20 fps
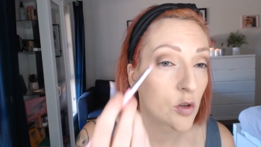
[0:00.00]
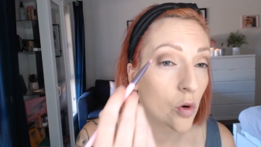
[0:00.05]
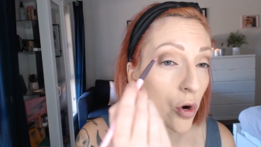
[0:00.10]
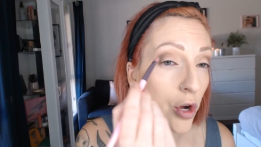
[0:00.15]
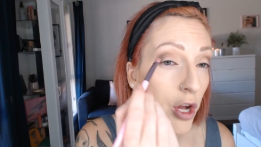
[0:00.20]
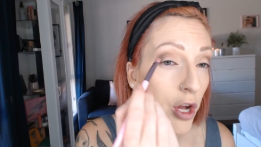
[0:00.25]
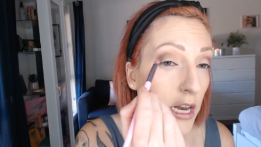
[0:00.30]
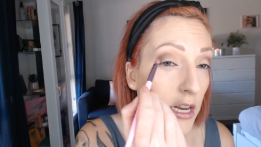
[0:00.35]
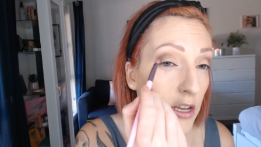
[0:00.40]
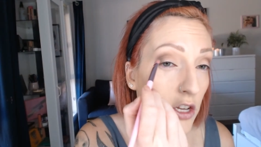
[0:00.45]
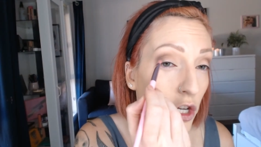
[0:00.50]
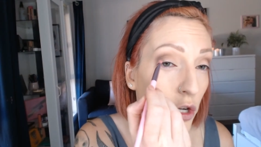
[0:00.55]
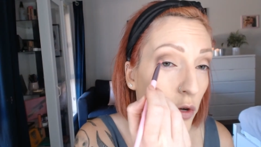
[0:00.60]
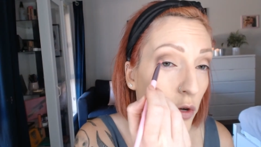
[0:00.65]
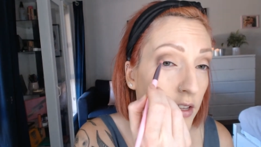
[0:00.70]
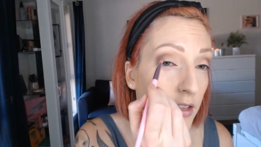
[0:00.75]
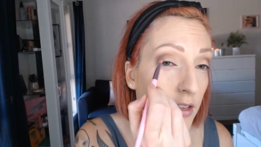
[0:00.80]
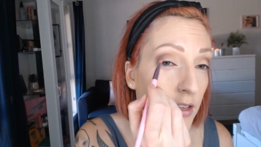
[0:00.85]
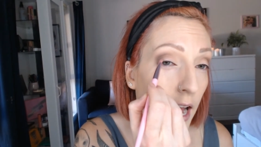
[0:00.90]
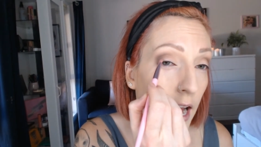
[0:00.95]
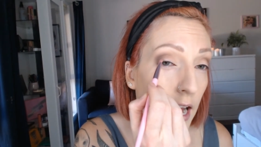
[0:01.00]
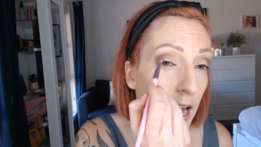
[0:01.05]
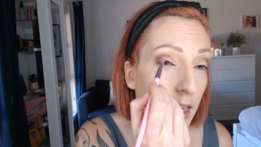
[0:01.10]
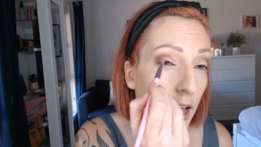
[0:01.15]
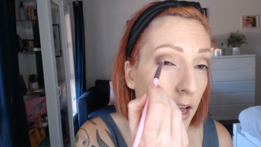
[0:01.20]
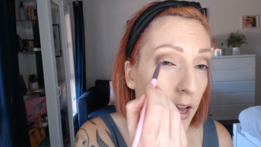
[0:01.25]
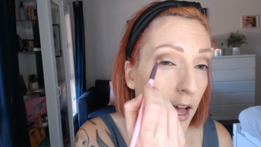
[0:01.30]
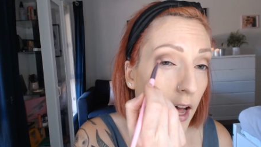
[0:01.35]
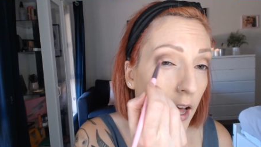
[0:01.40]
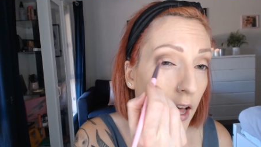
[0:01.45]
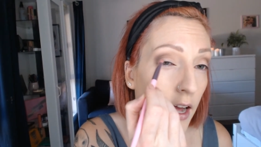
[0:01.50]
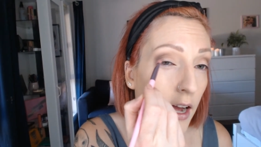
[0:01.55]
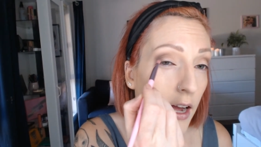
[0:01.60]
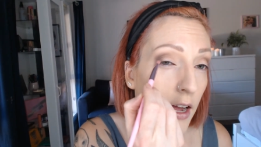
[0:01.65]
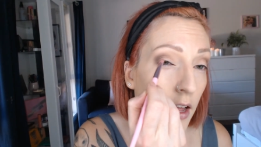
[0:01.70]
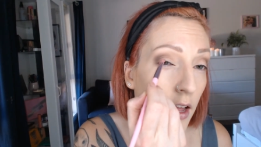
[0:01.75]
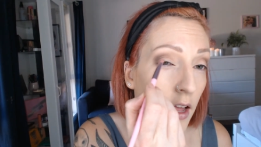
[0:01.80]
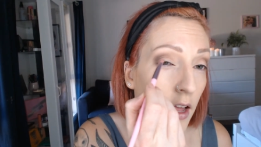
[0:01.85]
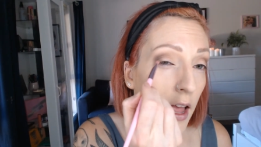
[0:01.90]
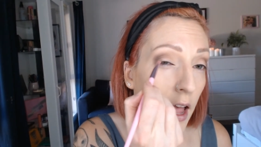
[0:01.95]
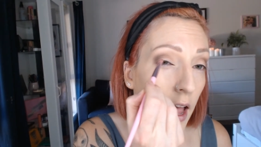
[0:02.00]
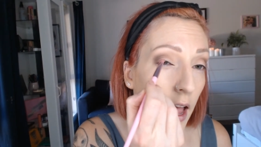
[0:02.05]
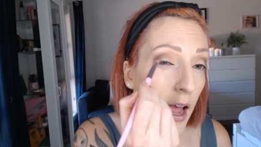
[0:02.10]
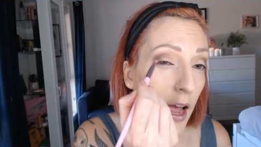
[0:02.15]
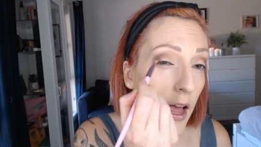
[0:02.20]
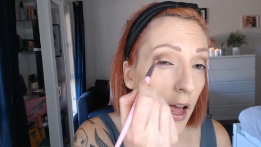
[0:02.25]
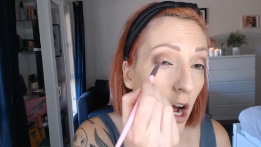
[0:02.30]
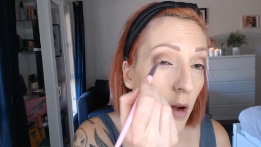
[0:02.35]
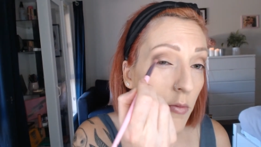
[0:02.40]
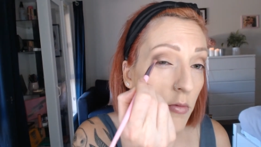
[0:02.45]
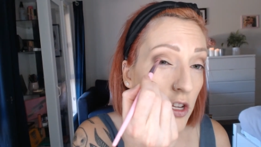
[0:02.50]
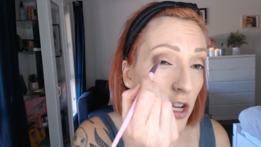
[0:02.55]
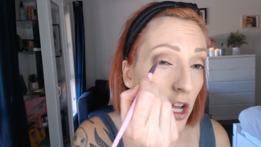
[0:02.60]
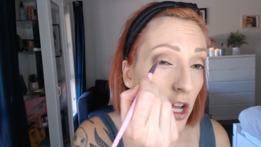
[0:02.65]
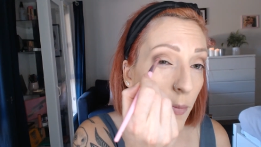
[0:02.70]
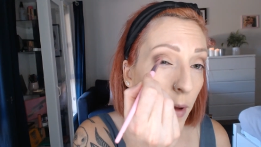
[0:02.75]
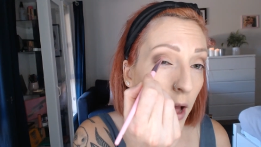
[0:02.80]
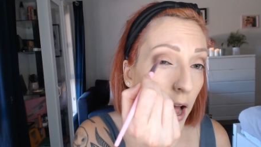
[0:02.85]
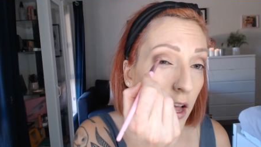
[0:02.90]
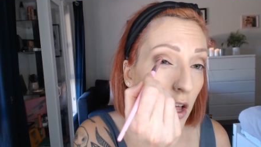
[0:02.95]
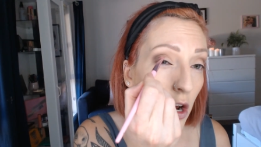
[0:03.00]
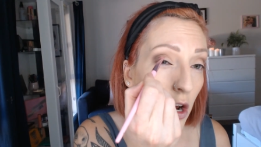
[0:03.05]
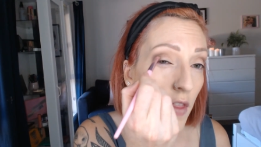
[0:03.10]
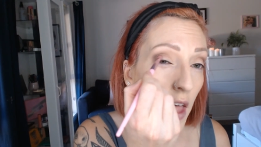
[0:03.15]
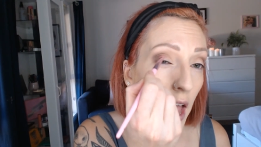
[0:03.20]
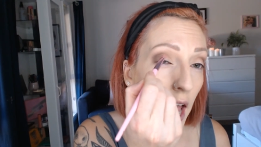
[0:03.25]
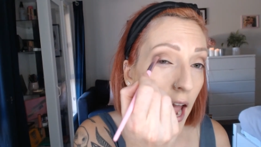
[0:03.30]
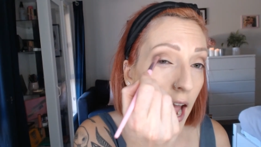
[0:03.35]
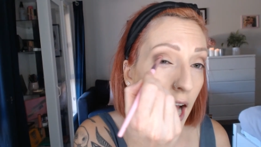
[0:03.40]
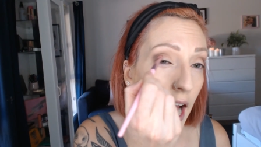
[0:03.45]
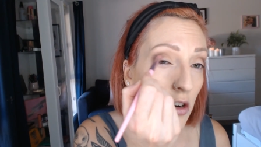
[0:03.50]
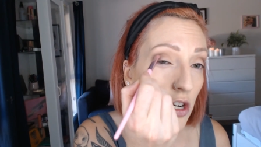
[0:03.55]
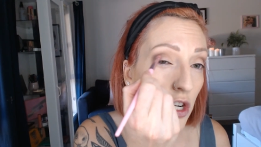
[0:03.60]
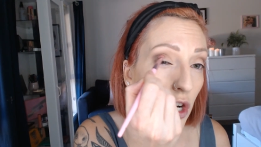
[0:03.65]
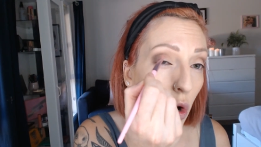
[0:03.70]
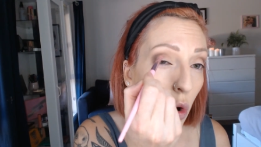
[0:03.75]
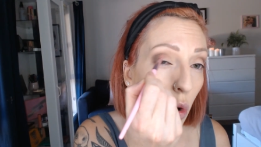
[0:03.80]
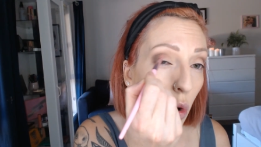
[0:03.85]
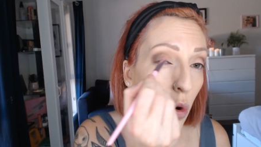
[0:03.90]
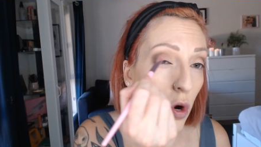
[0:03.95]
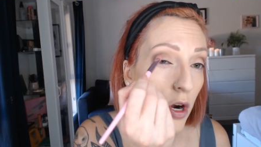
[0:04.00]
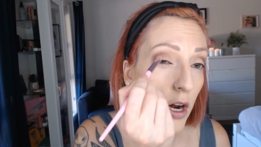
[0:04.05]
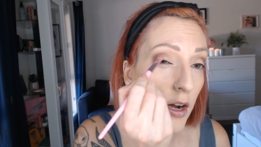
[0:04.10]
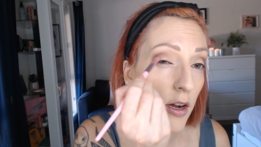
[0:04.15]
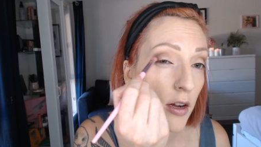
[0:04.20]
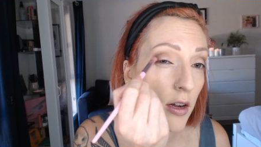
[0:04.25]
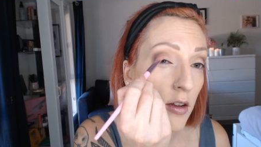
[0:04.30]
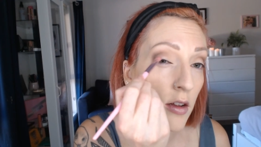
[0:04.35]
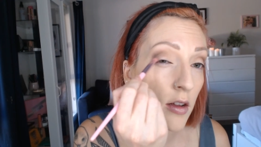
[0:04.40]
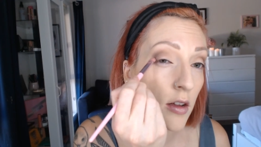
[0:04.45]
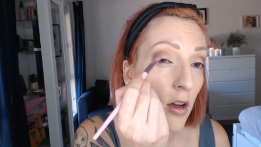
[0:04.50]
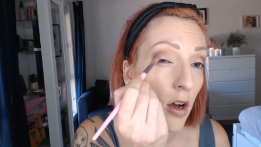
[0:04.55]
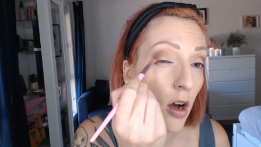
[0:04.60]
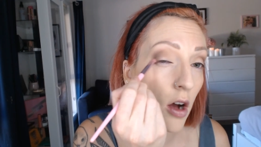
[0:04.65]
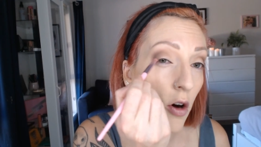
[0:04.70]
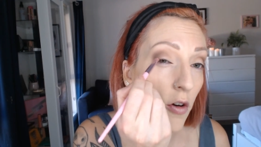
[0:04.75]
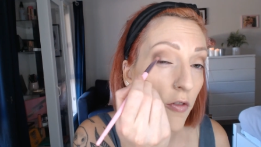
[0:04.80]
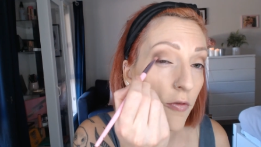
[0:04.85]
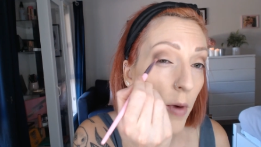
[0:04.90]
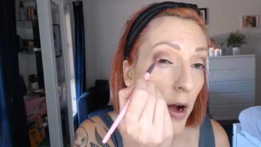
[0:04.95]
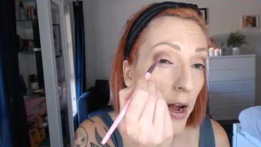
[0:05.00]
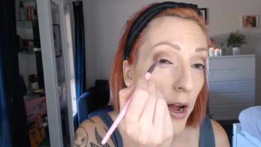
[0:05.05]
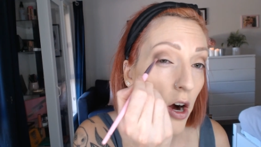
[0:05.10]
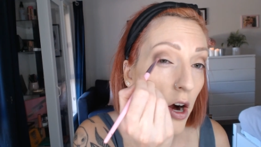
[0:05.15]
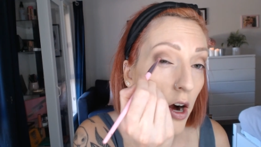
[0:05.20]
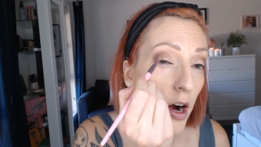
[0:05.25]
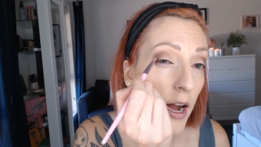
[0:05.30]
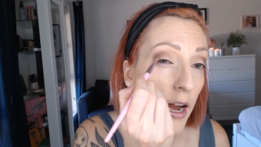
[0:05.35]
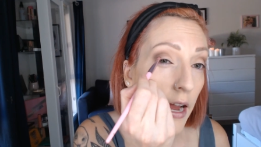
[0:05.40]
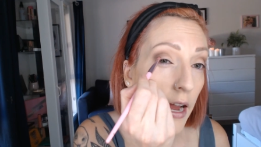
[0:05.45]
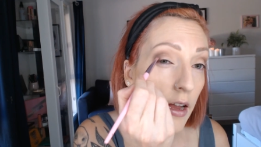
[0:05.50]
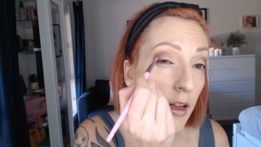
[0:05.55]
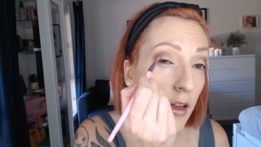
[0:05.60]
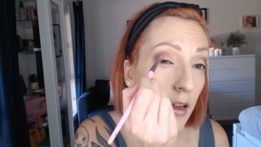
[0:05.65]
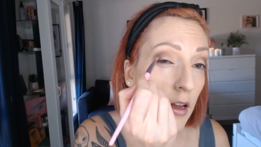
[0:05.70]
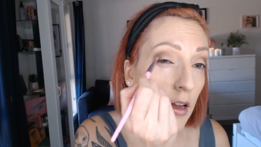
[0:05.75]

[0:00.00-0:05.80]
all you need to do is take that color and I'm just going to pack it on the outer corner of my eye.